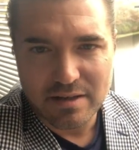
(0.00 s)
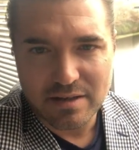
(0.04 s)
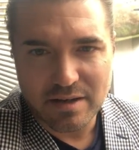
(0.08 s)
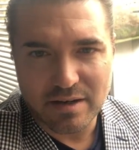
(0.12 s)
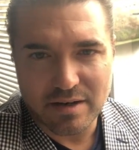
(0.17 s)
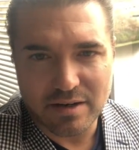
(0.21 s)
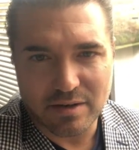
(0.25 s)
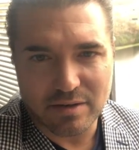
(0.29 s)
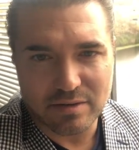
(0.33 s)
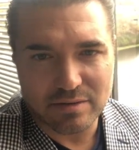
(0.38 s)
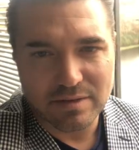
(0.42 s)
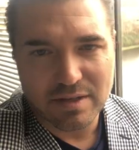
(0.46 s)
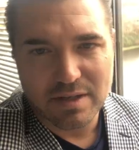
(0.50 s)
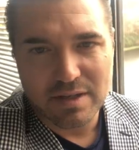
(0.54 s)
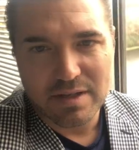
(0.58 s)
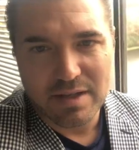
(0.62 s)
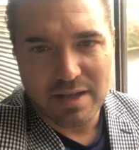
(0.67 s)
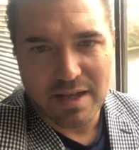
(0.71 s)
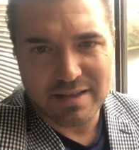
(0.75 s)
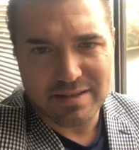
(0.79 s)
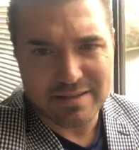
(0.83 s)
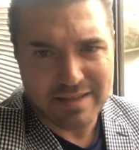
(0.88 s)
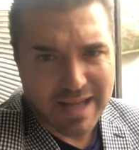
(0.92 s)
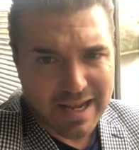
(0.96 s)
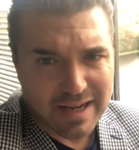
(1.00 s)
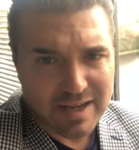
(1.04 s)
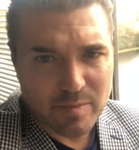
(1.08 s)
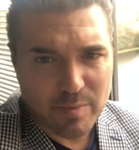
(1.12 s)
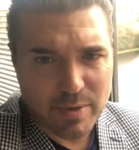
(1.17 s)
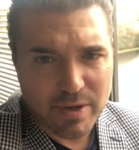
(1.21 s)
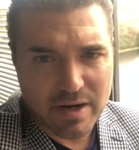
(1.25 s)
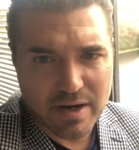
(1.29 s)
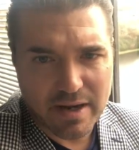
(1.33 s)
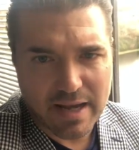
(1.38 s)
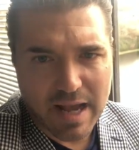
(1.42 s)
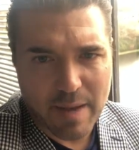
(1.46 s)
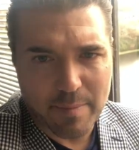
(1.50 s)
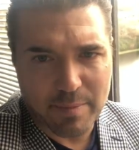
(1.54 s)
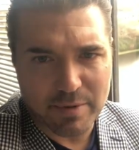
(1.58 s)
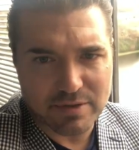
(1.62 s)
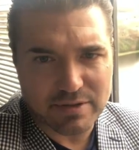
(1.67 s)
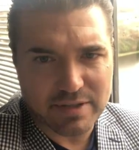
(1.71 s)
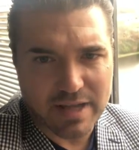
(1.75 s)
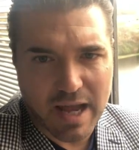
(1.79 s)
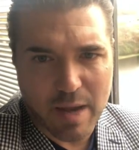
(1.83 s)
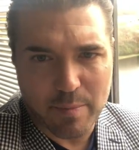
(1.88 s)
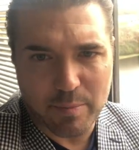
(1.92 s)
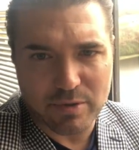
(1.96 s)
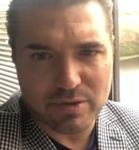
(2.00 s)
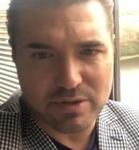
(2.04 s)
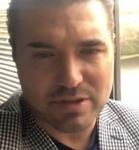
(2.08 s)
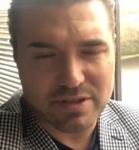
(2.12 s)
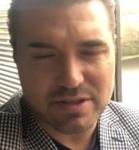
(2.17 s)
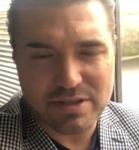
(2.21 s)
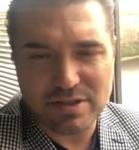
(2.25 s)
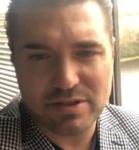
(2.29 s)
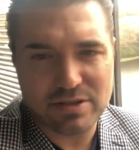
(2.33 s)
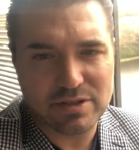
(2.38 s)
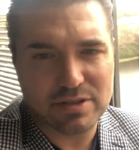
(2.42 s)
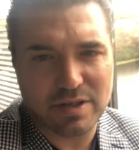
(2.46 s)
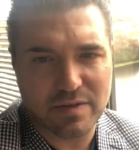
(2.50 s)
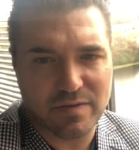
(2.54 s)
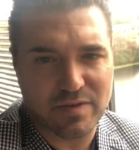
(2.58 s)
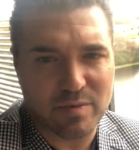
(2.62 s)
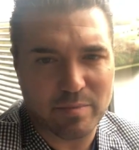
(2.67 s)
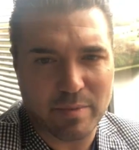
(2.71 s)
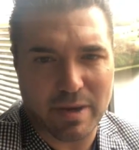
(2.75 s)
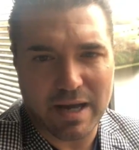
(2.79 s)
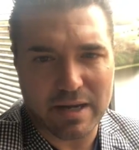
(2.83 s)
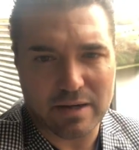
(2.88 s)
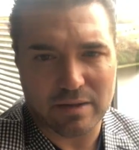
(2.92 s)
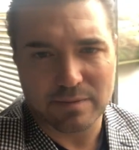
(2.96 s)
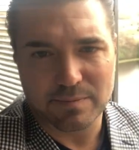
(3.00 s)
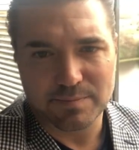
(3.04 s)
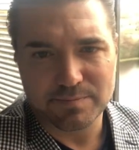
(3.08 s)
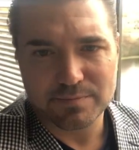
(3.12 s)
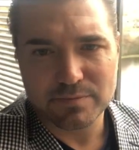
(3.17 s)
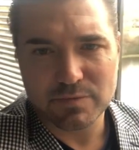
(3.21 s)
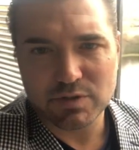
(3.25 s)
you know, it's not comparing apples to apples. This is a different model.